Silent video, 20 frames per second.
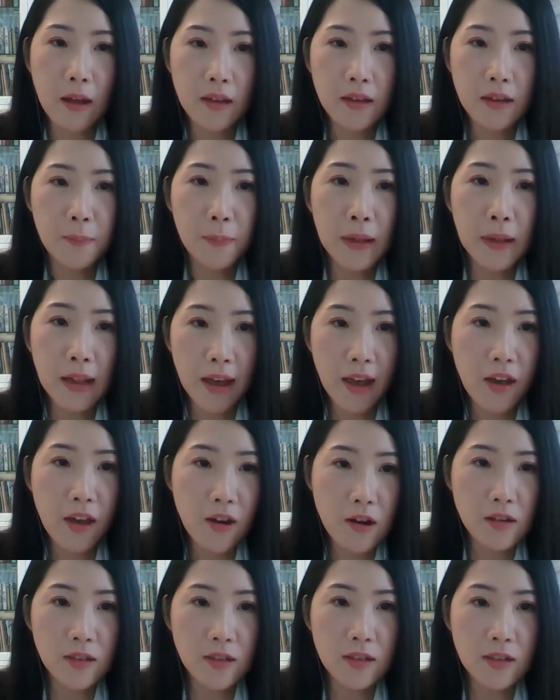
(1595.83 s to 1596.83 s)
the
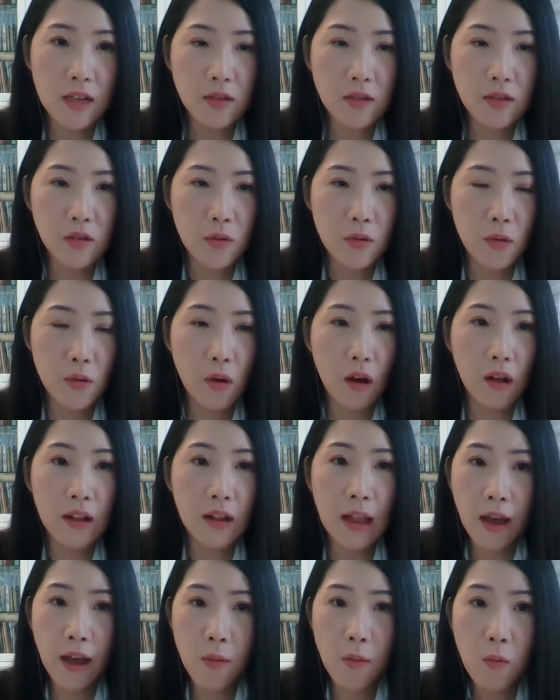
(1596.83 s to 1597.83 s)
players need to
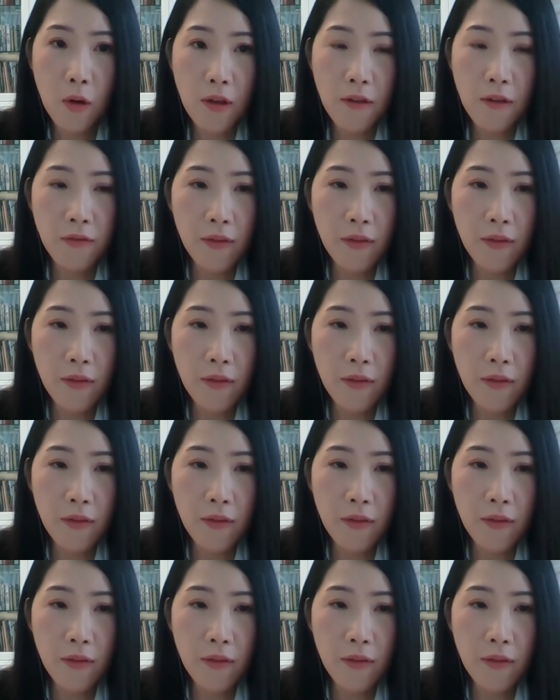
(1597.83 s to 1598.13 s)
align with